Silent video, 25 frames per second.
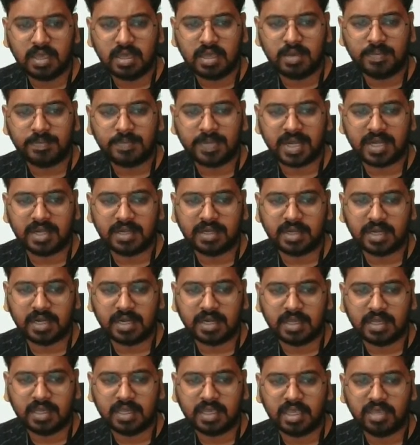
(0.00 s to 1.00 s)

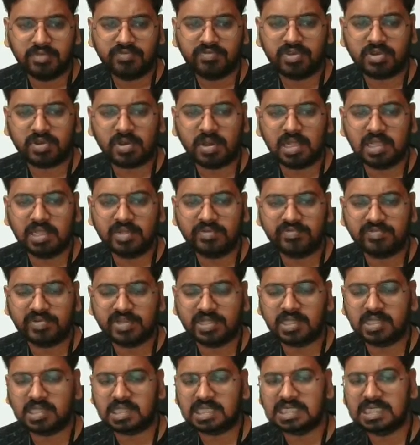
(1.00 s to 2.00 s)
printed. If you call it for
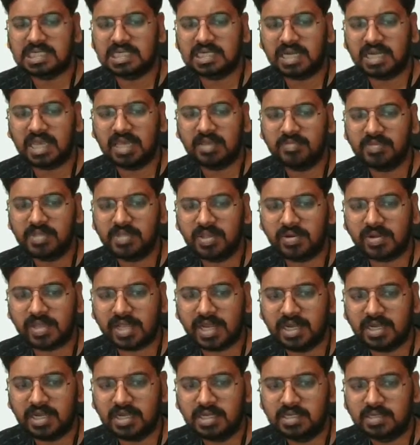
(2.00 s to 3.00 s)
the third time, you will
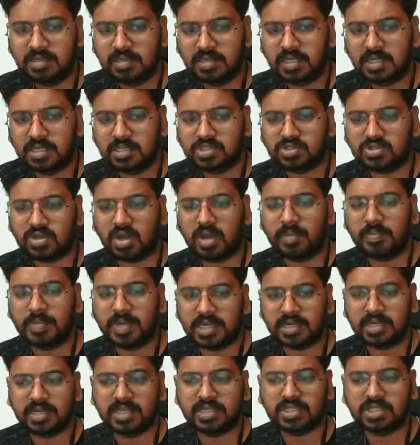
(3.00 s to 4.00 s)
get stop
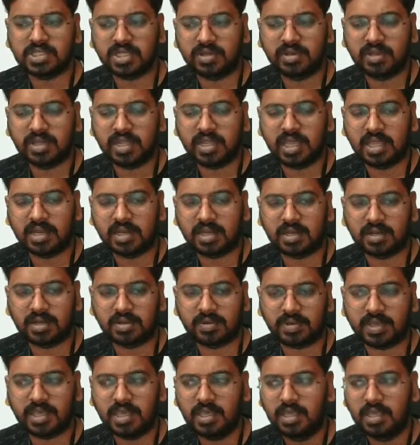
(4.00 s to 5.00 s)
iteration error.
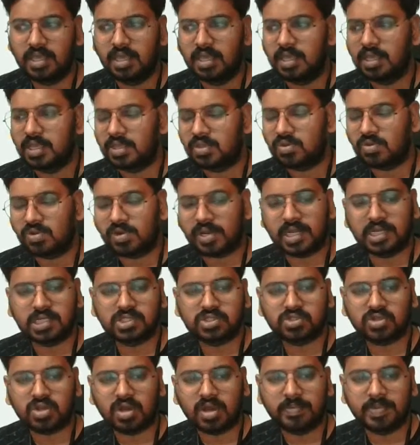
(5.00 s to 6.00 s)
Okay, you will get
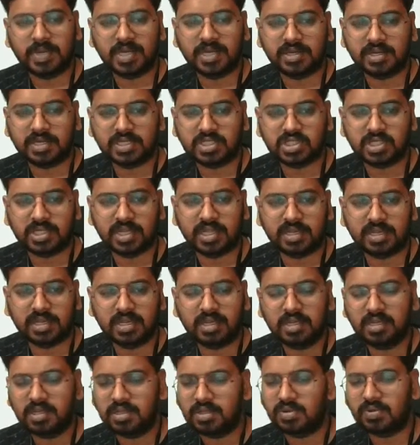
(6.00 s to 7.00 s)
stop iteration
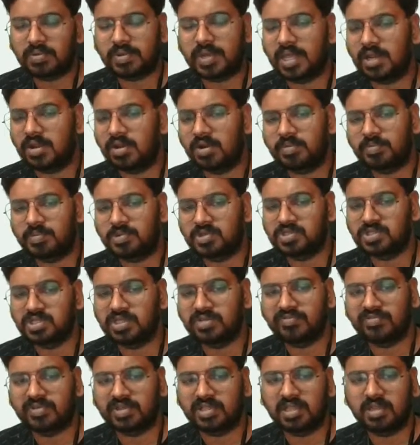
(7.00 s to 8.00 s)
error, you cannot
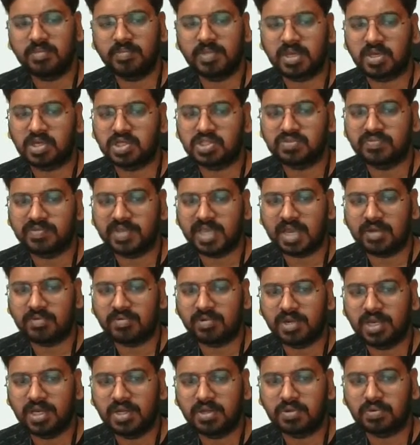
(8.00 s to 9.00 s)
proceed further because we have
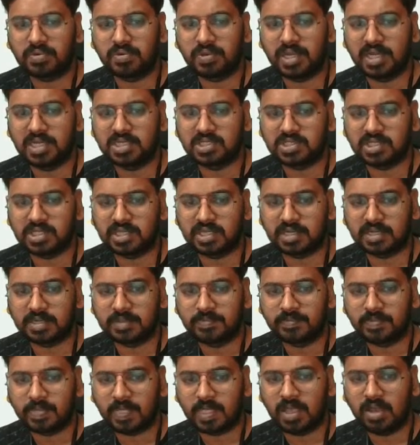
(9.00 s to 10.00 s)
only two yields here.
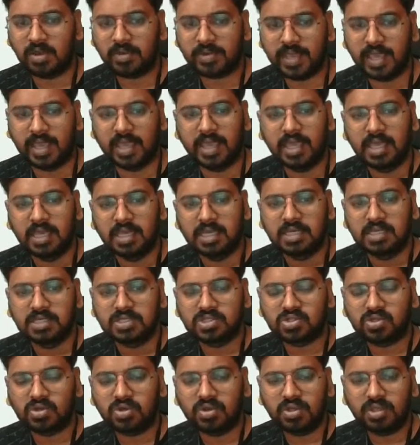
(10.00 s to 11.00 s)
Okay,
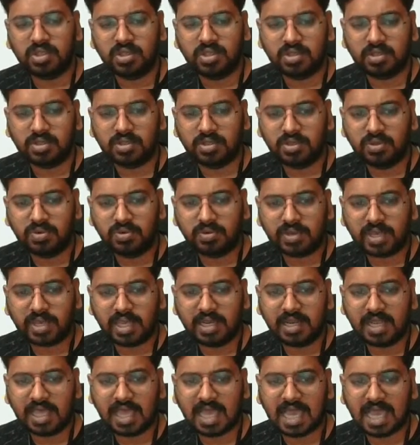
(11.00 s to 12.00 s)
so you
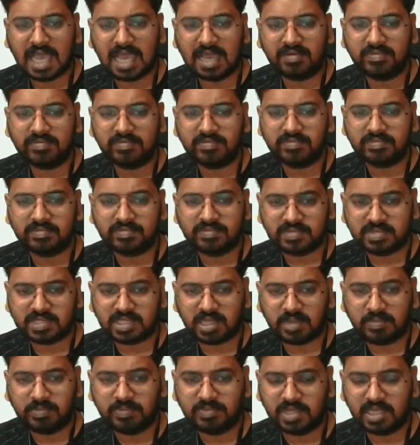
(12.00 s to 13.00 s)
can have
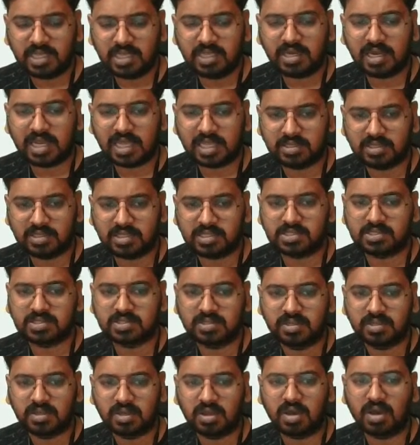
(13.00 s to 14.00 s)
something like
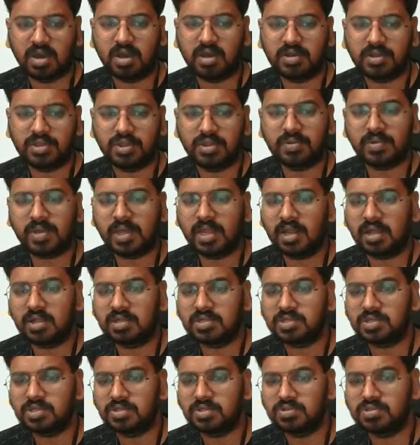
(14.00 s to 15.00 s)
this, or you can
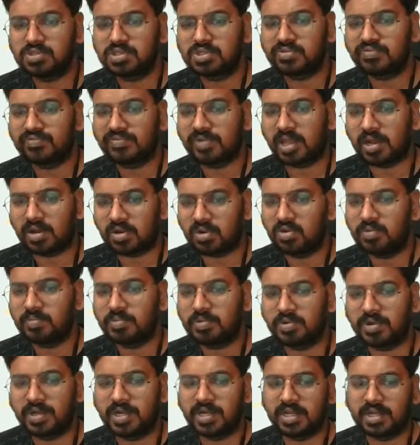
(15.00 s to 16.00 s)
also use for
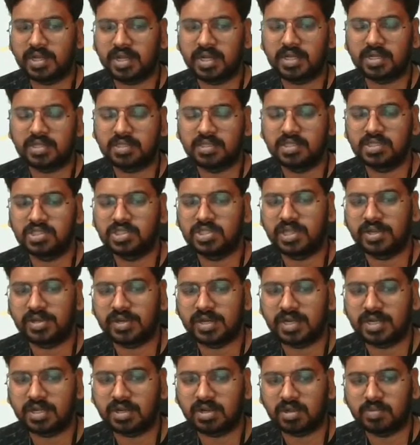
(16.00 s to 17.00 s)
loop to iterate the
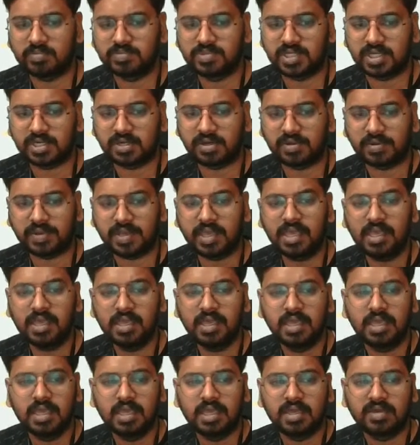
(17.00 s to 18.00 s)
generator object. Okay,
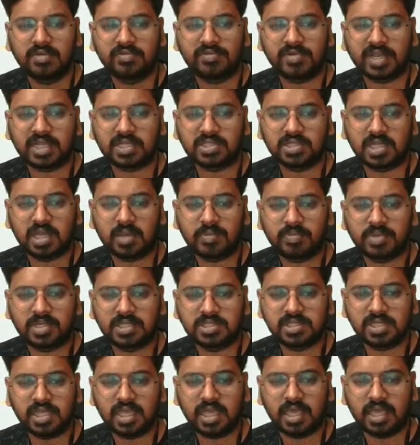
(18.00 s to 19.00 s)
for example,
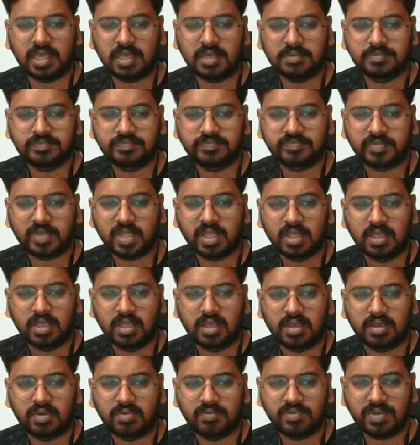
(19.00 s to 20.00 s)
say
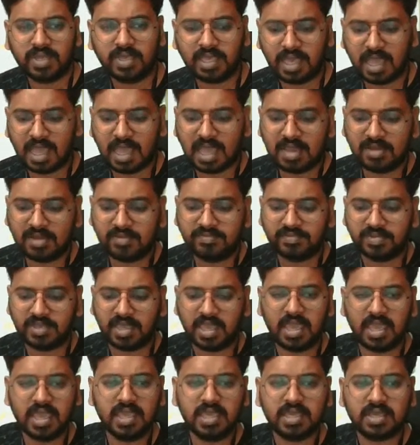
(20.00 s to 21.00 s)
we have a
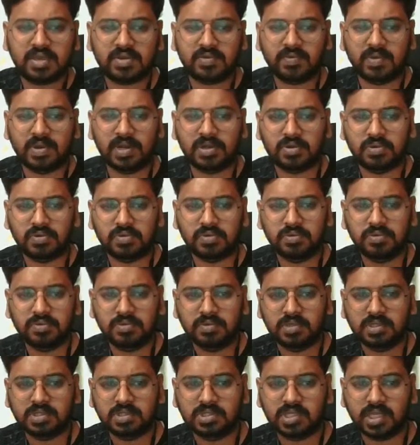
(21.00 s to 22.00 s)
equal to
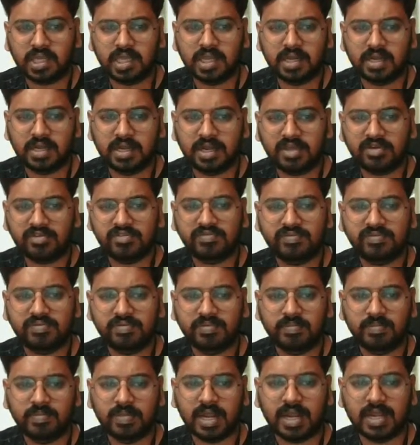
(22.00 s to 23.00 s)
say
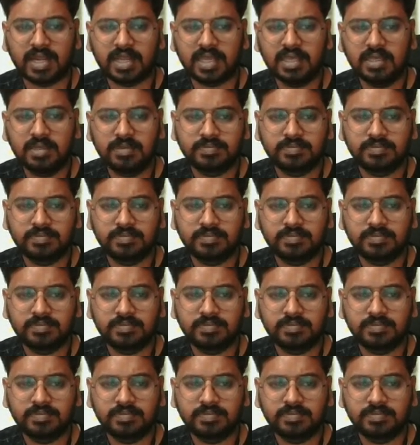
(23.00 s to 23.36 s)
def Maddy.